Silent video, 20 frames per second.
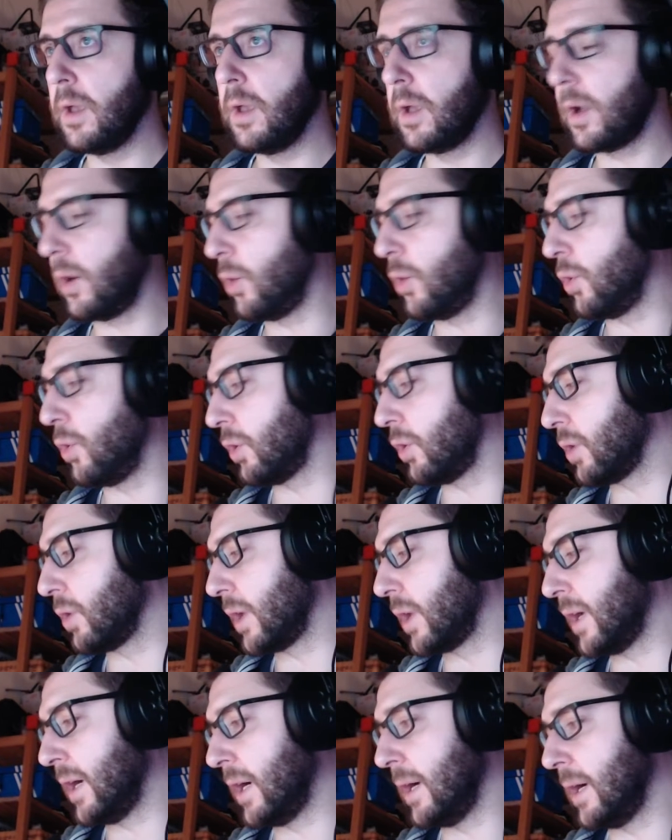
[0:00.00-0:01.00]

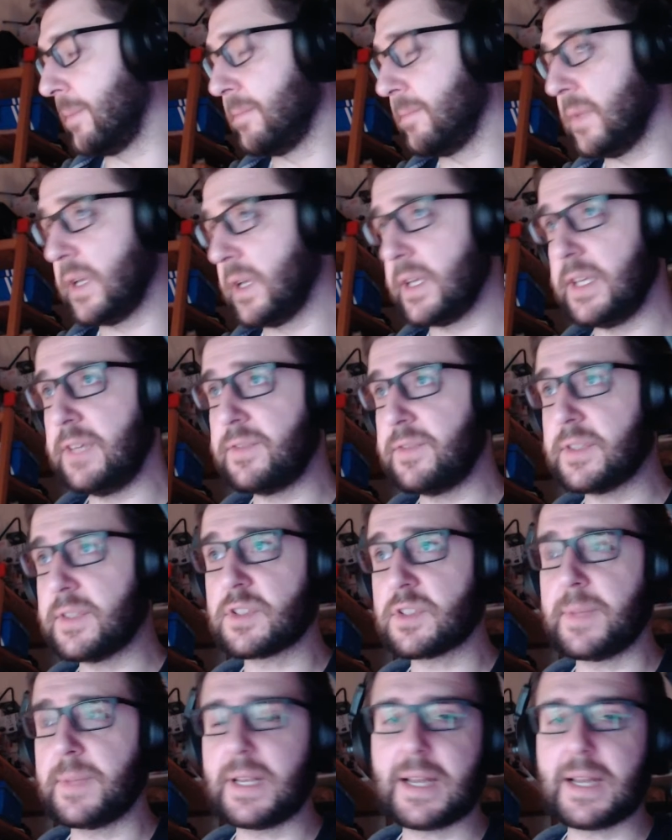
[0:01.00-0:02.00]
Or even
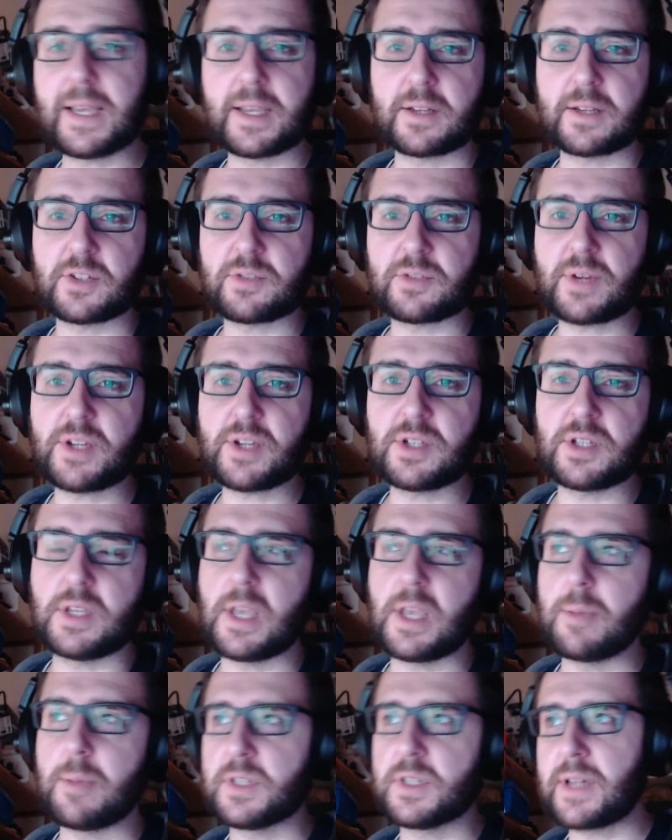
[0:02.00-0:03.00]
something like a strategy
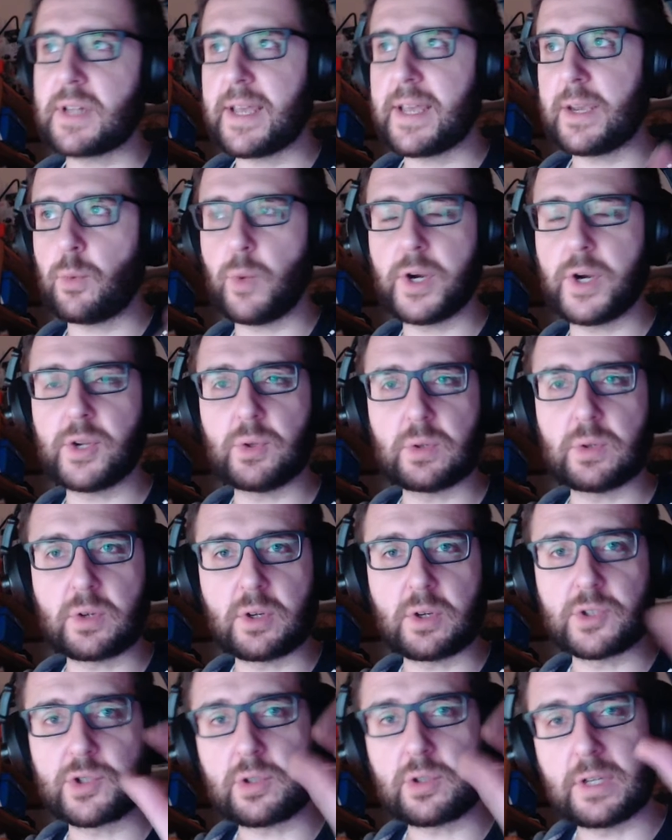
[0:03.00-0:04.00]
game. It's like where you're
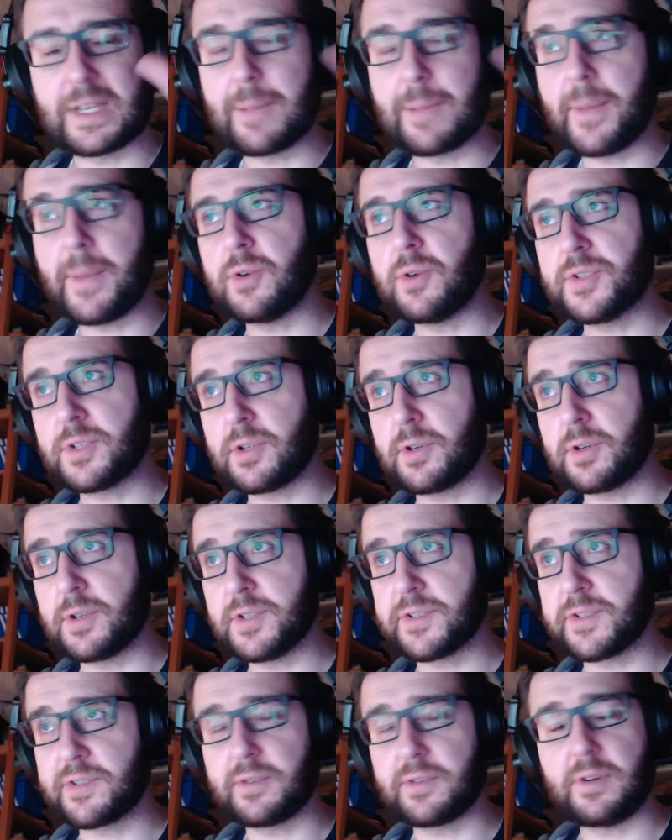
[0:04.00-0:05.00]
controlling a mouse
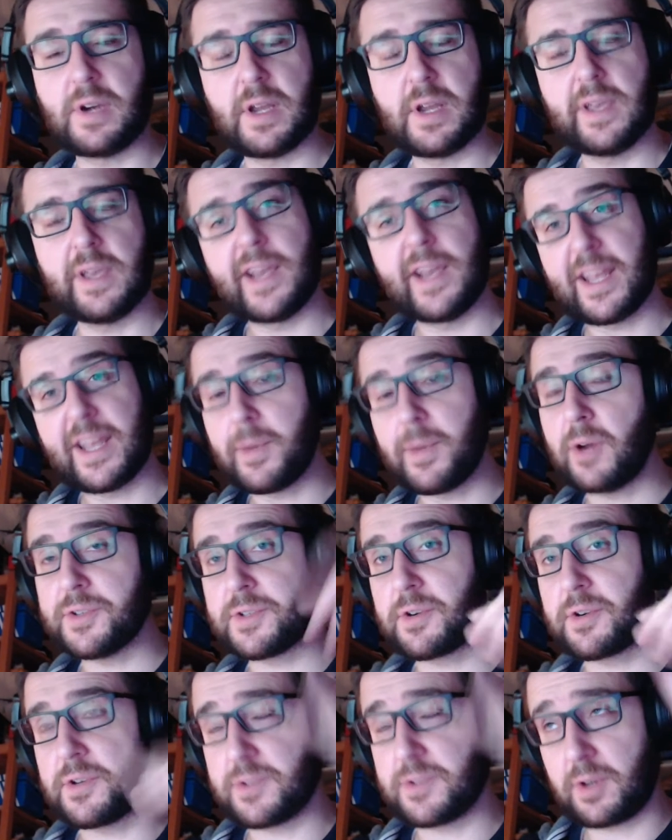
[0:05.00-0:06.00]
cursor, and a mouse
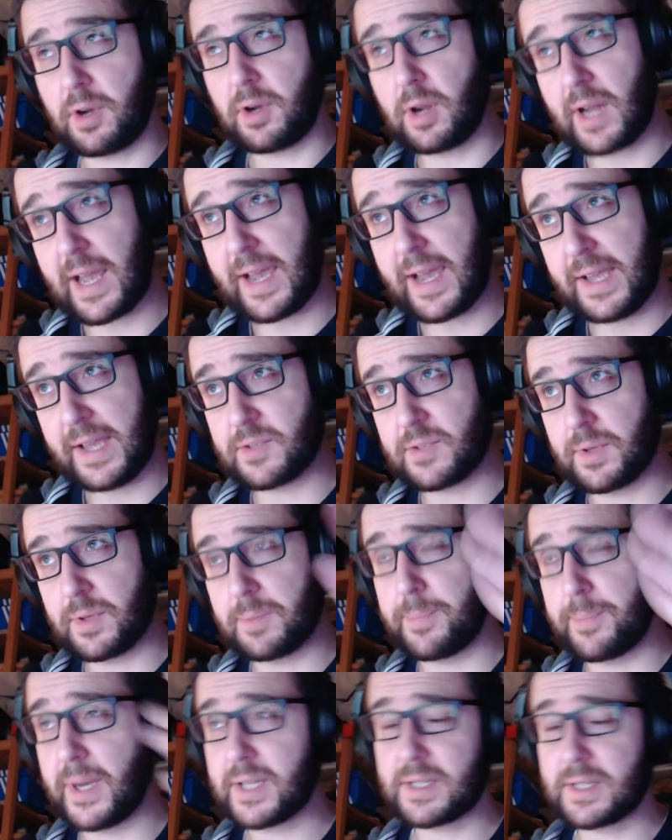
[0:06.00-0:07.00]
cursor collides
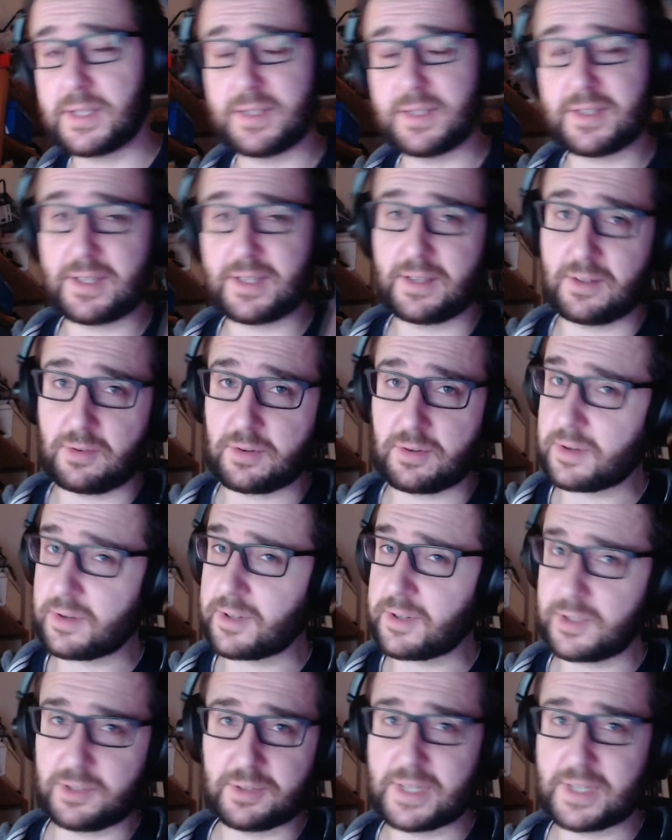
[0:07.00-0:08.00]
with buttons or
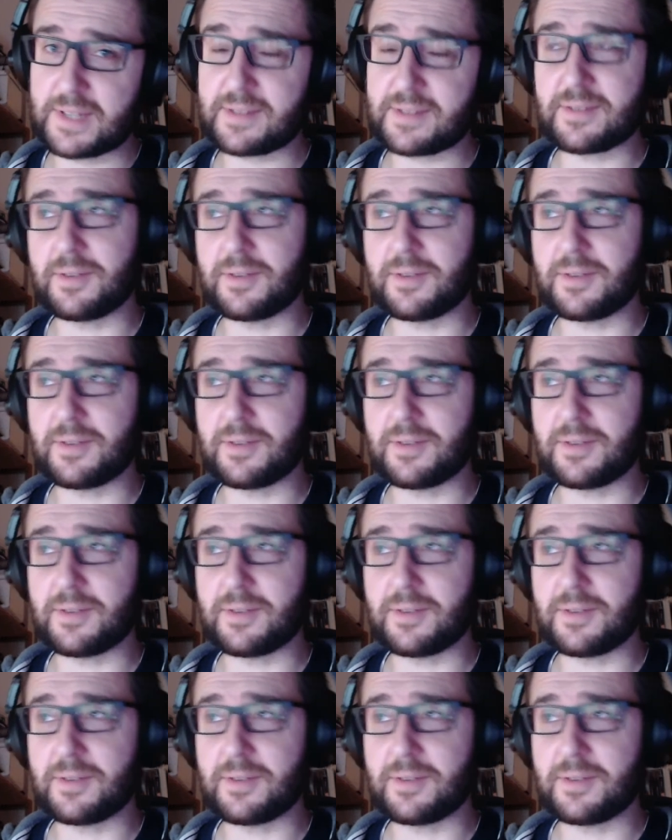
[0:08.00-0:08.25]
units